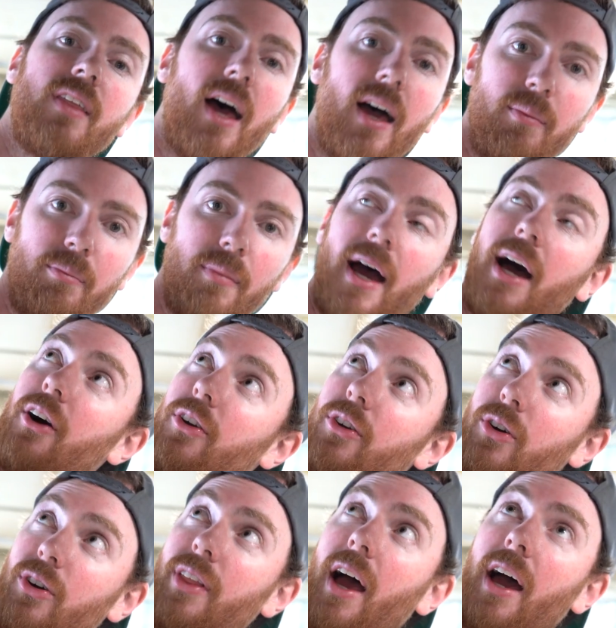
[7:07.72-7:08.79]
that mount
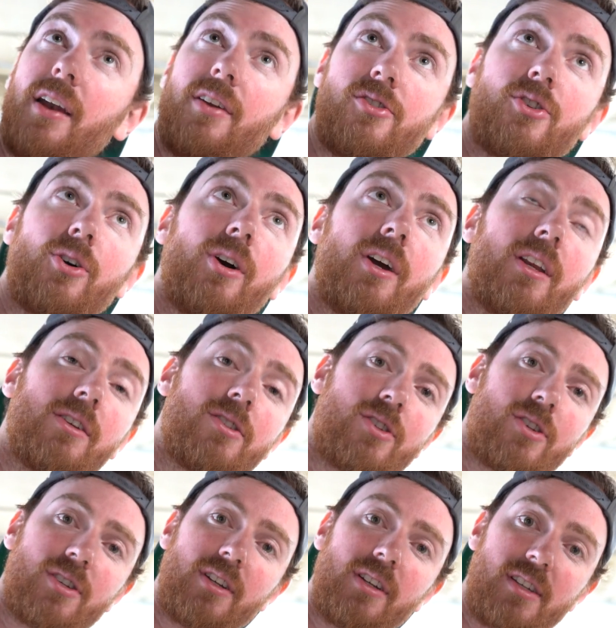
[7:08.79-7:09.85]
or that joint is
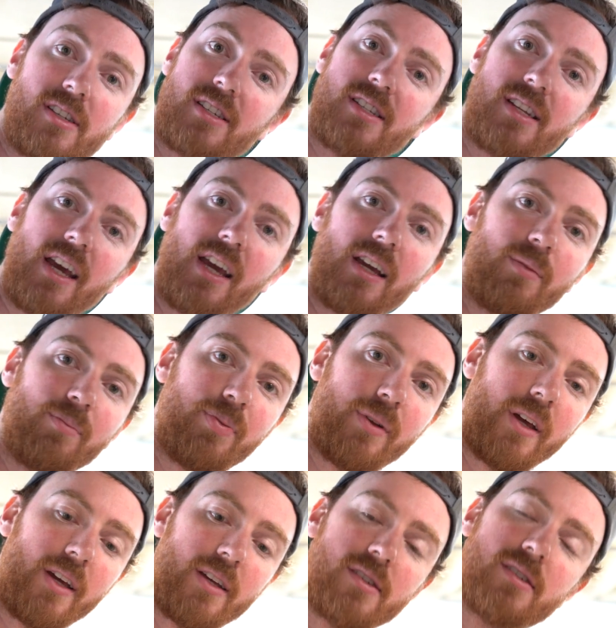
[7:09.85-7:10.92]
just gonna stay in
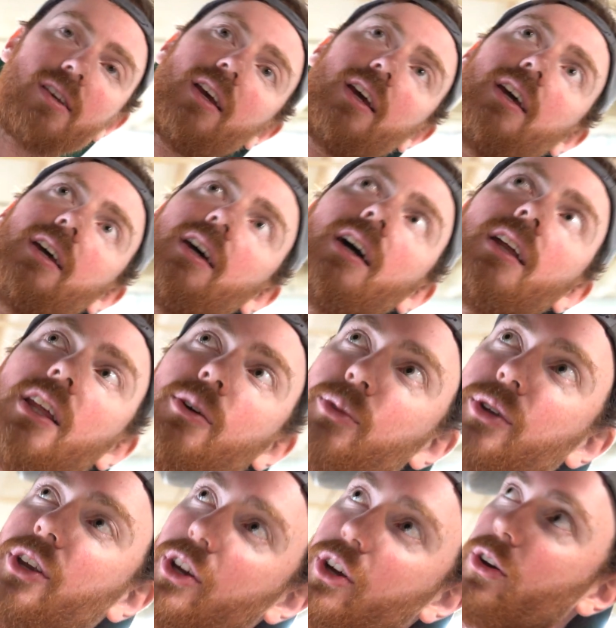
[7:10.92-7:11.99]
place. And then
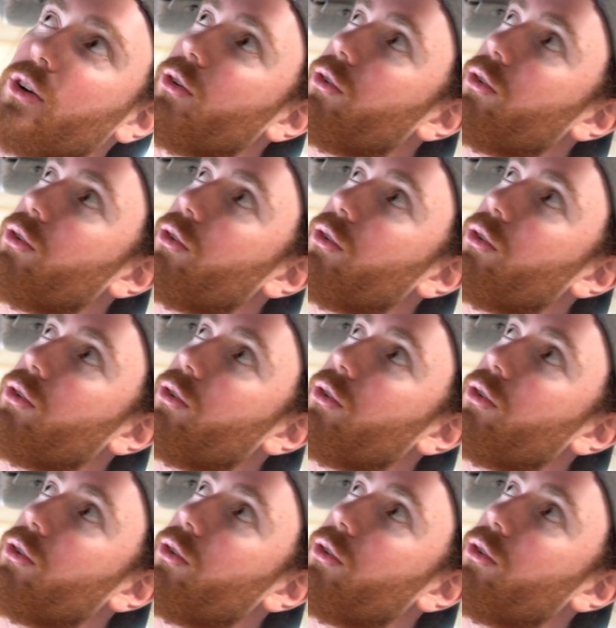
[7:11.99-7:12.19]
when you go to